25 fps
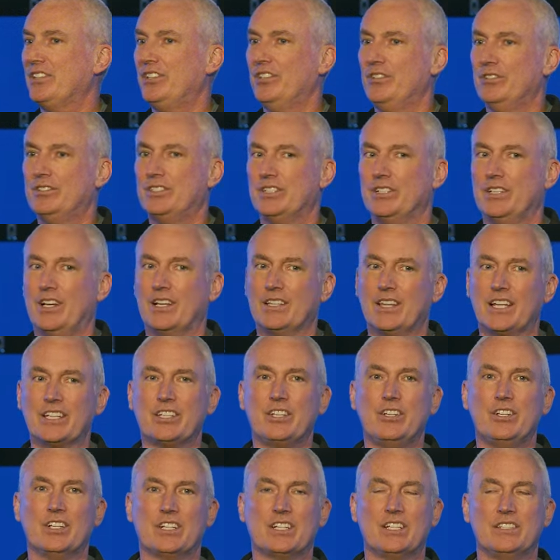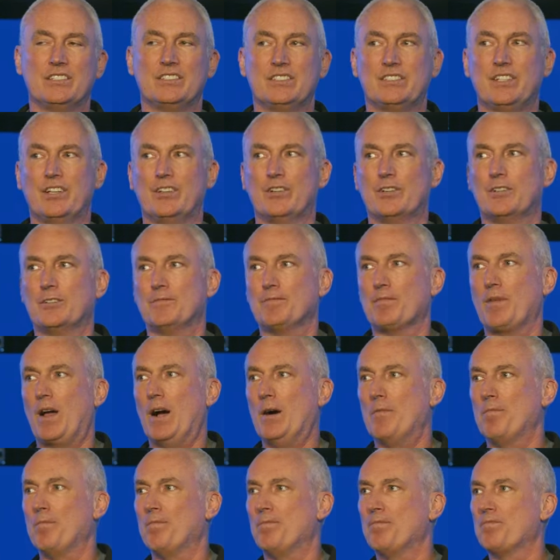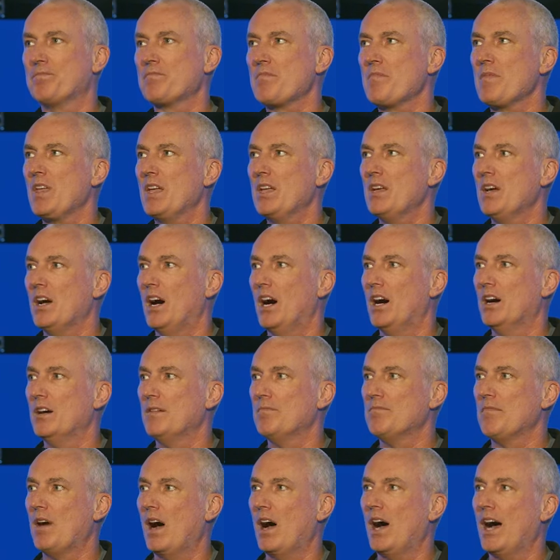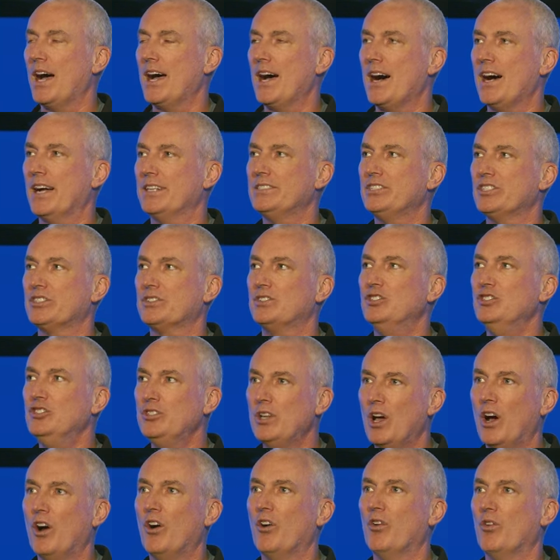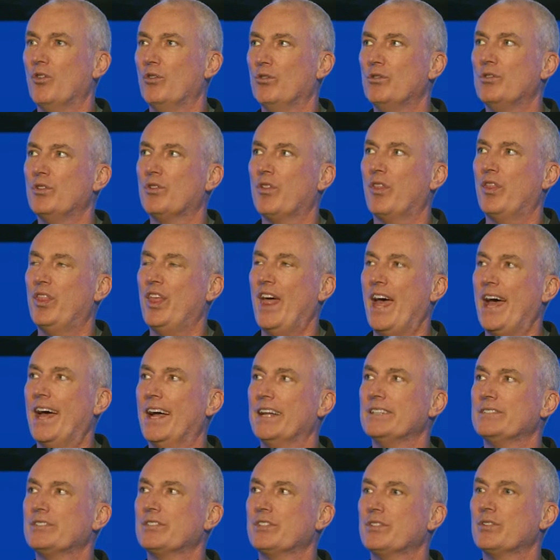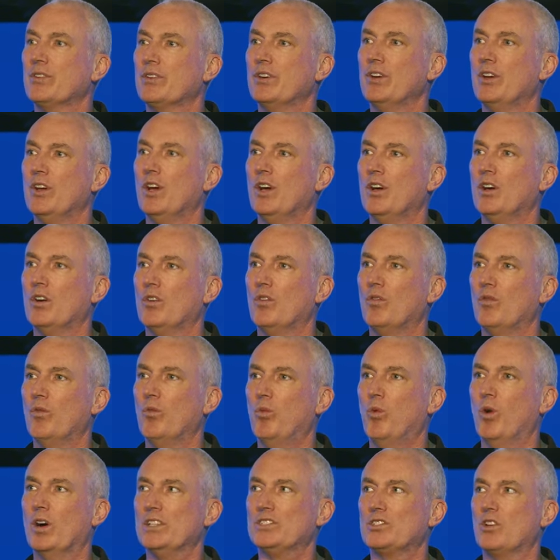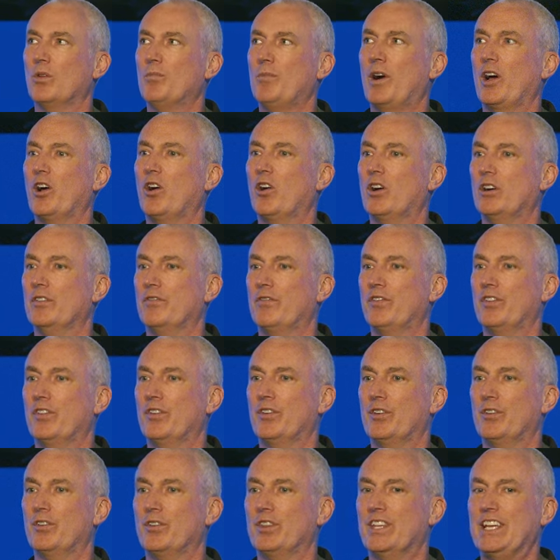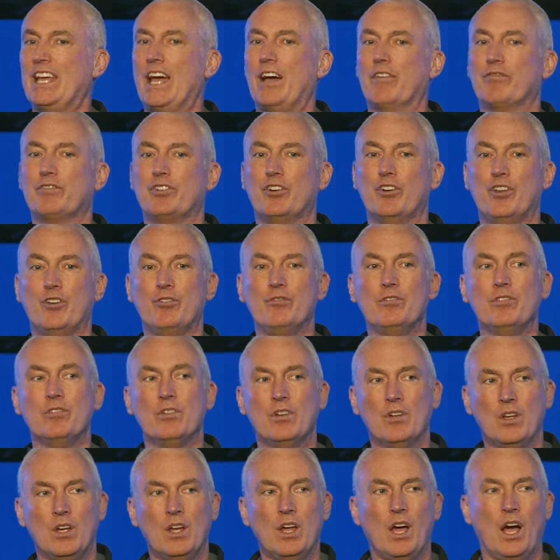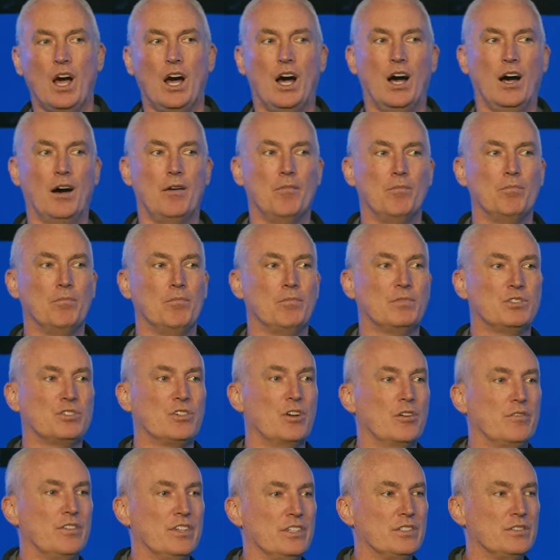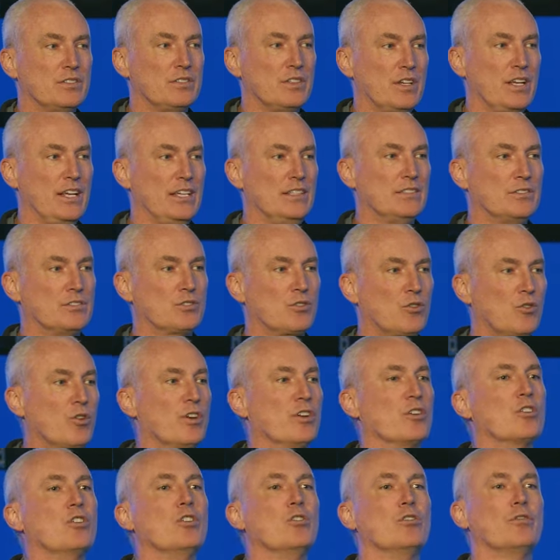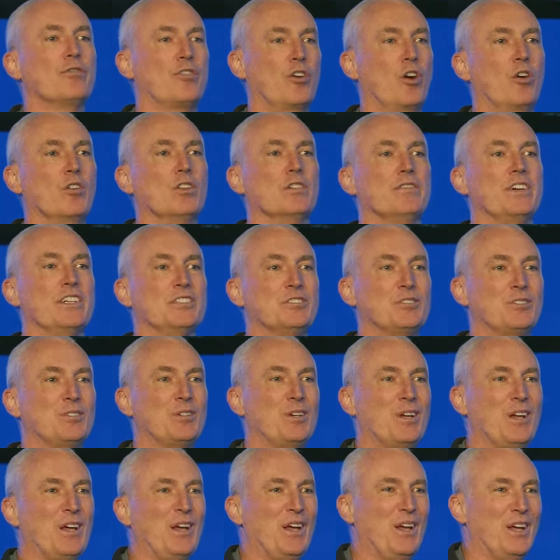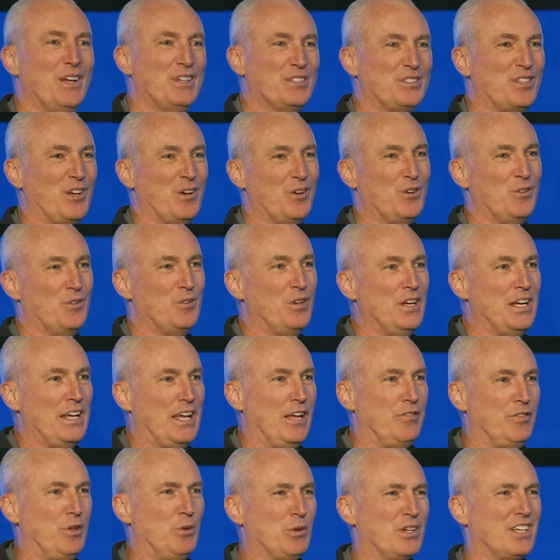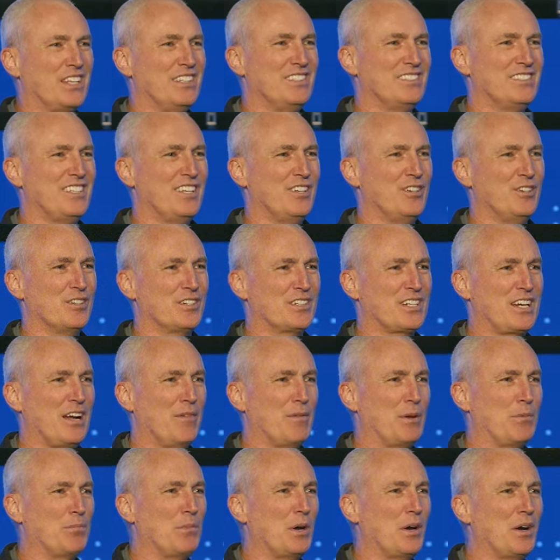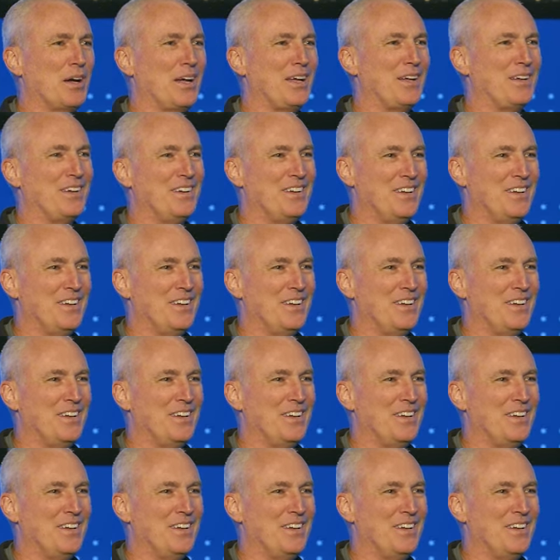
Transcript: you to, I'd like you to consider, um, um I, I just know that what's on my heart for the afternoon um, service is critical for all of us. So if you would consider coming by,